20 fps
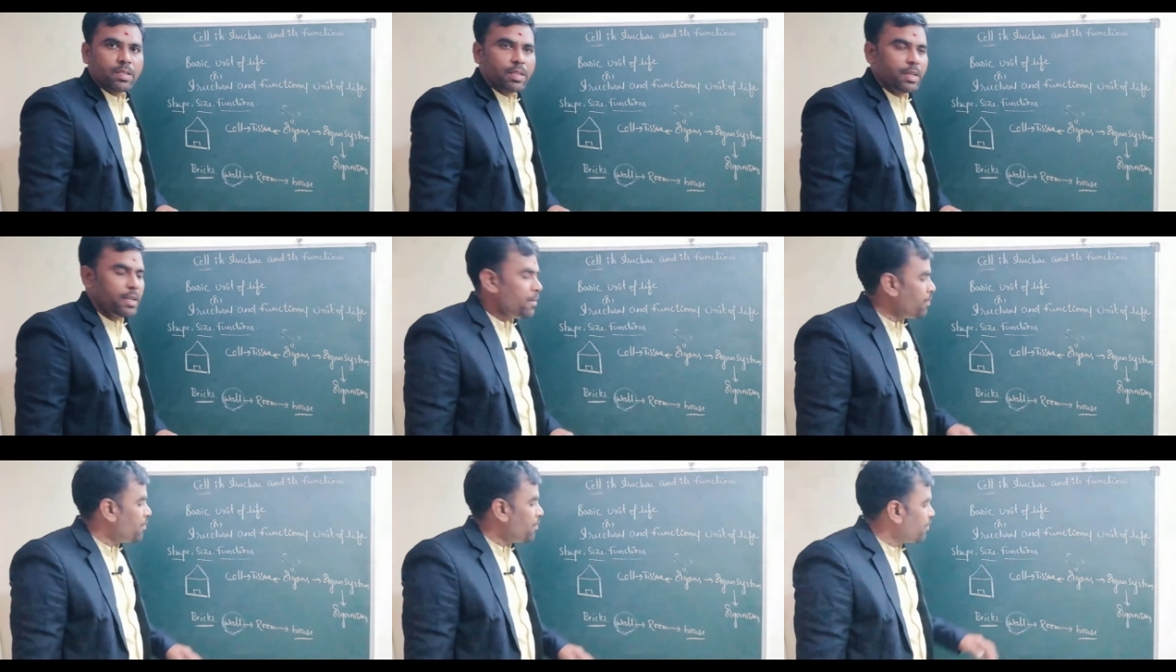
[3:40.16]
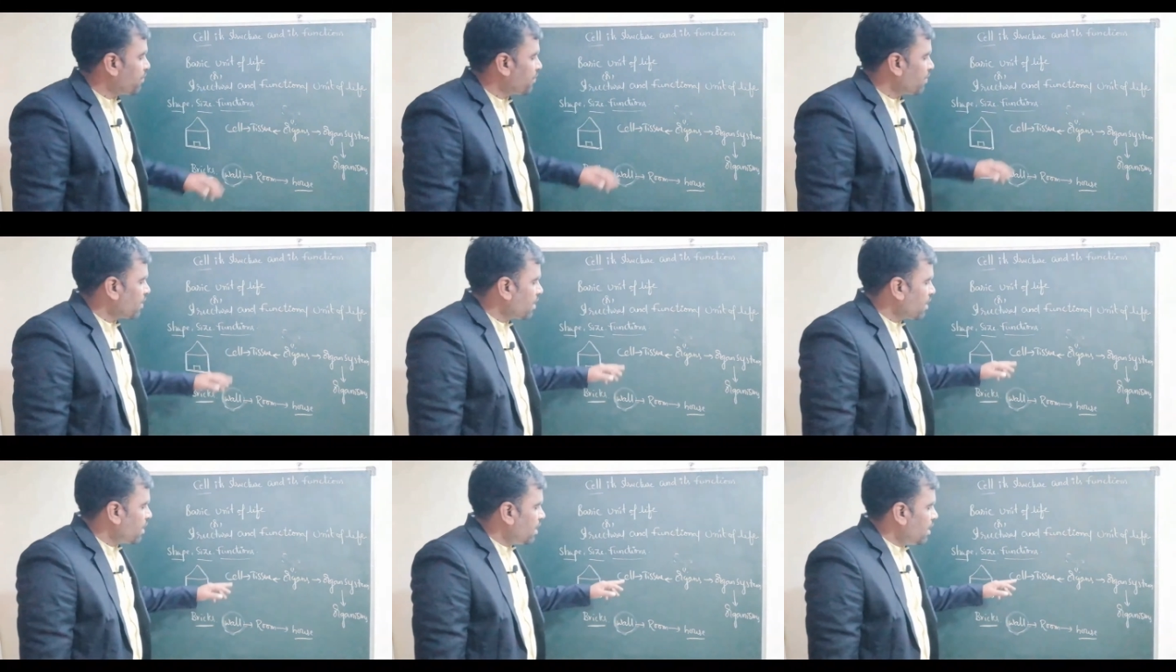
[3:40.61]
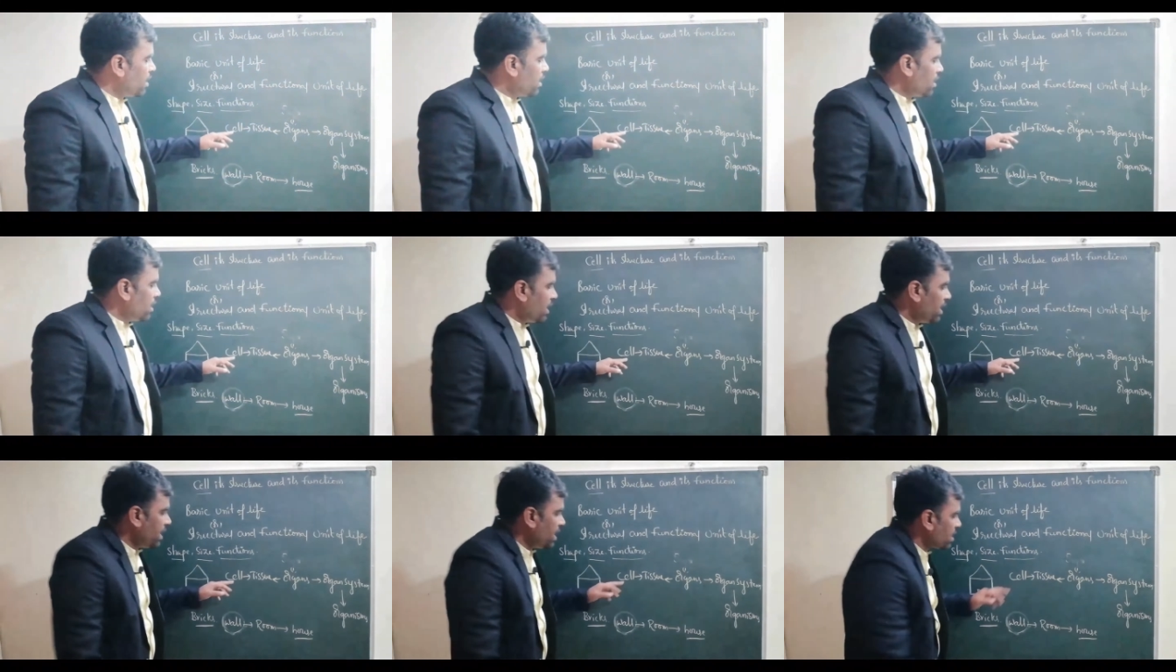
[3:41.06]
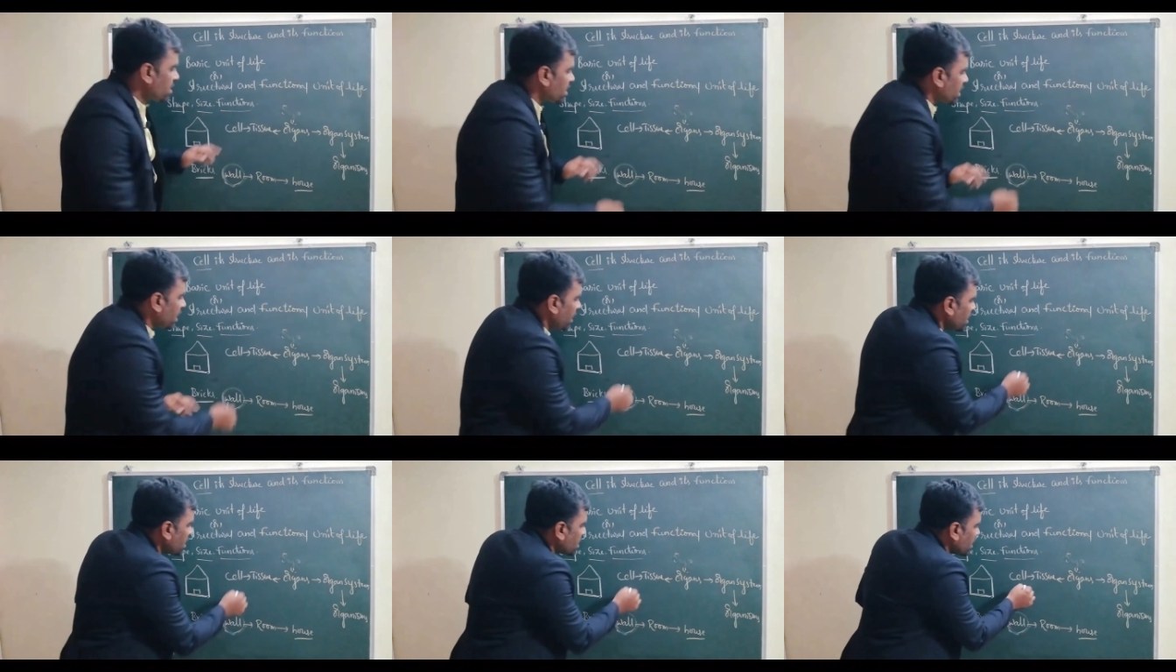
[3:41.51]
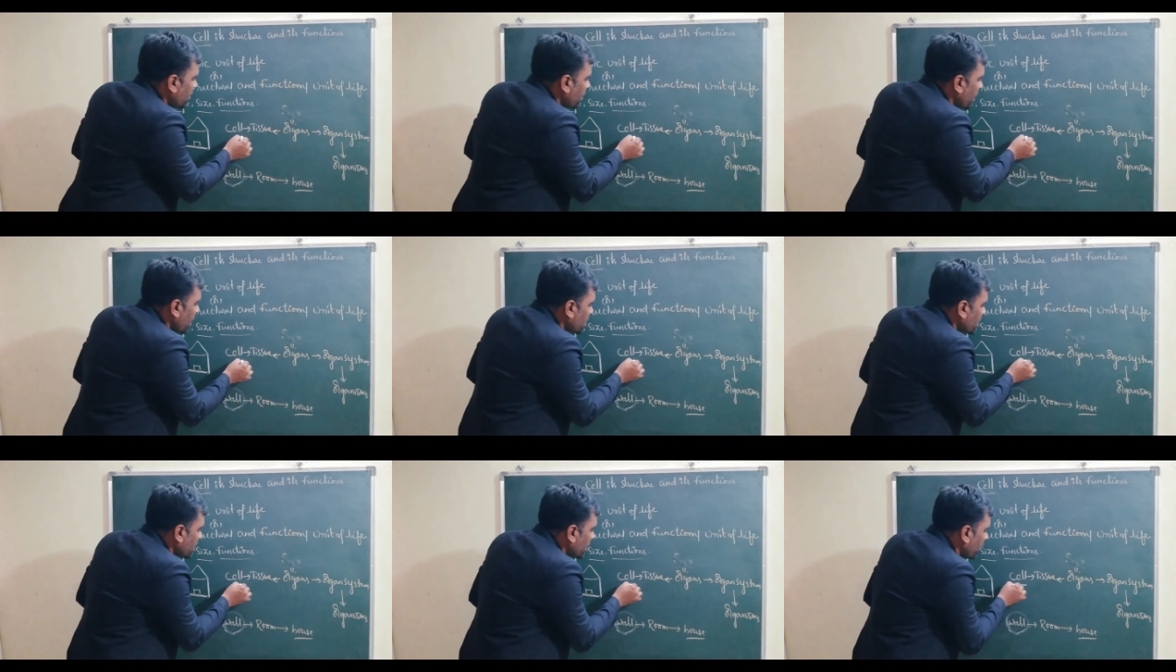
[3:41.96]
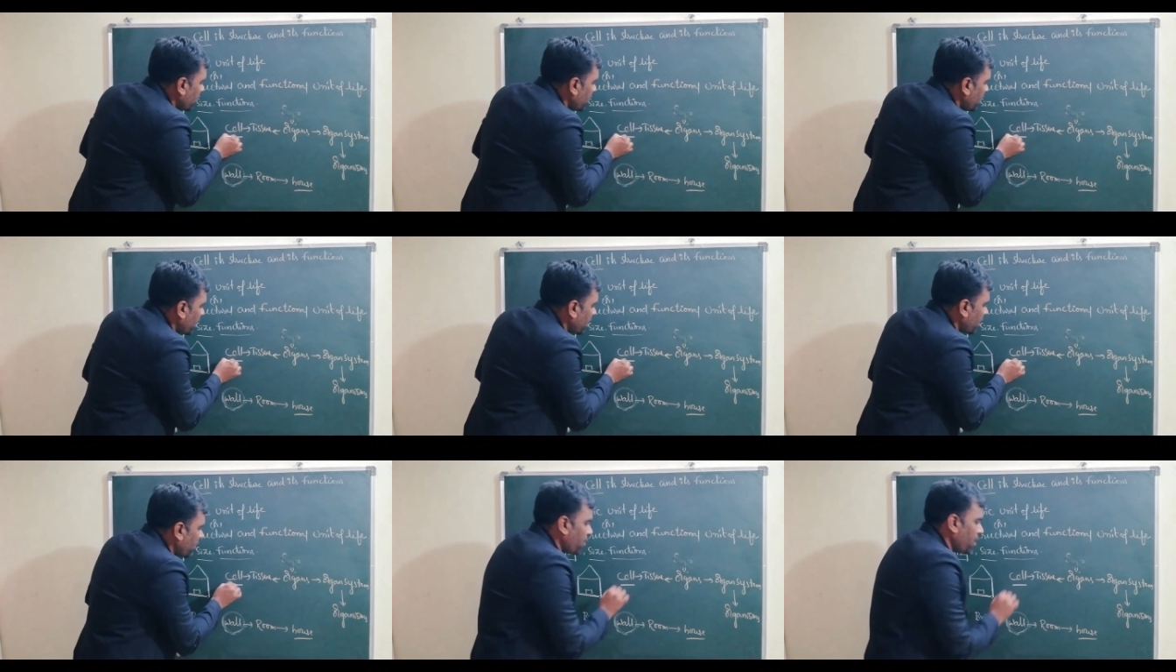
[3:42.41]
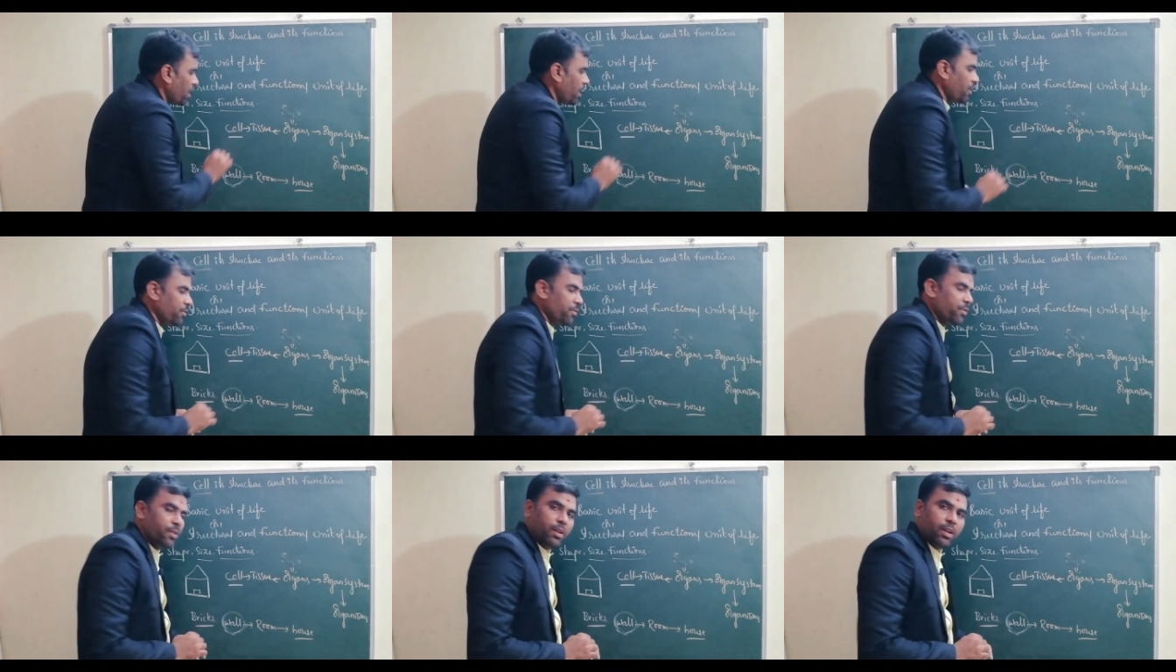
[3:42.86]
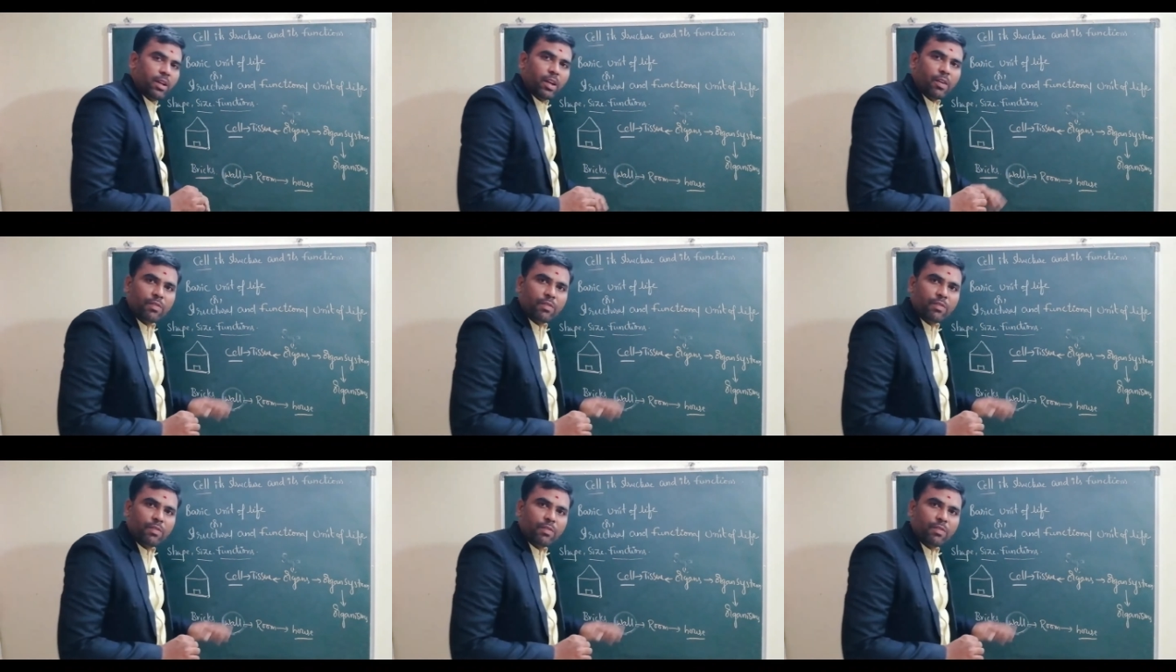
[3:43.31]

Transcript: See, here cell is the basic unit of life.